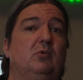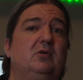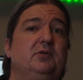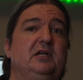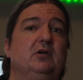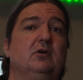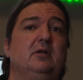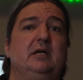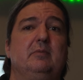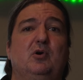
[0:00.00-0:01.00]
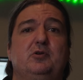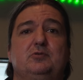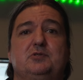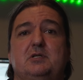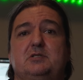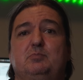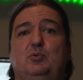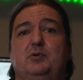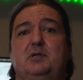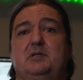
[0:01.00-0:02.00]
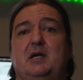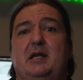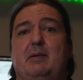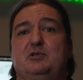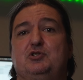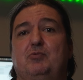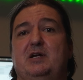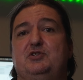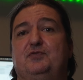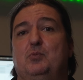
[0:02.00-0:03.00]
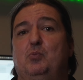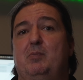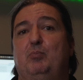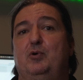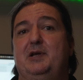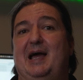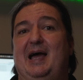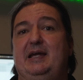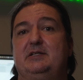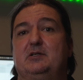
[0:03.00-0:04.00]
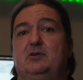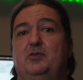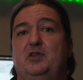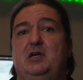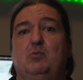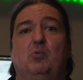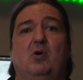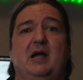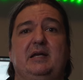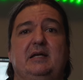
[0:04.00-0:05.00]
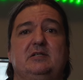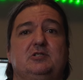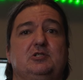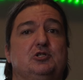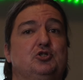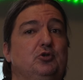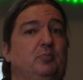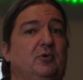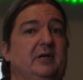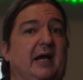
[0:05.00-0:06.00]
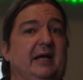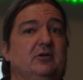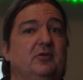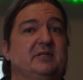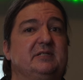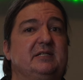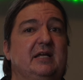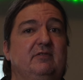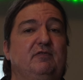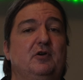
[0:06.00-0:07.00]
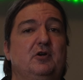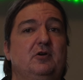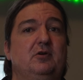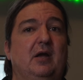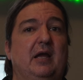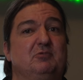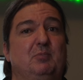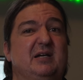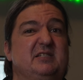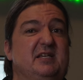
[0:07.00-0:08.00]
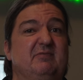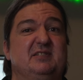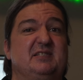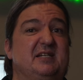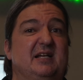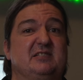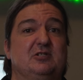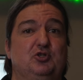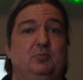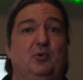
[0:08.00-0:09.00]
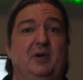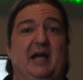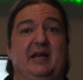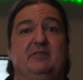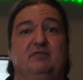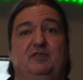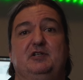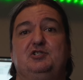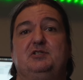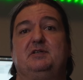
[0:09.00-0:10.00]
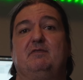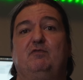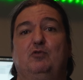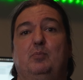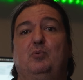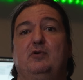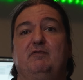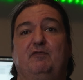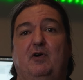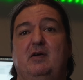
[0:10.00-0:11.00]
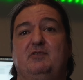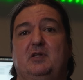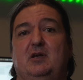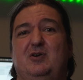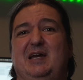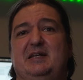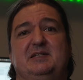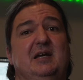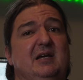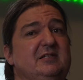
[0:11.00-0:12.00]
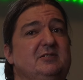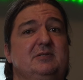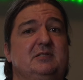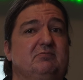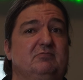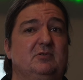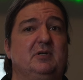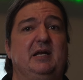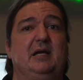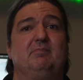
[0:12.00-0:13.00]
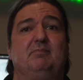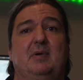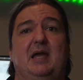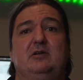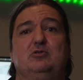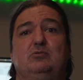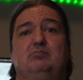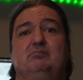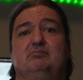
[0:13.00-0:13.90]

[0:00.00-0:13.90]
While the earlier models sported an aperture range from 1.8 on the wide end to 2.8 on the telephoto, Mark 7 starts at 2.8 and finishes at 4.5 on the long end, so it's not going to handle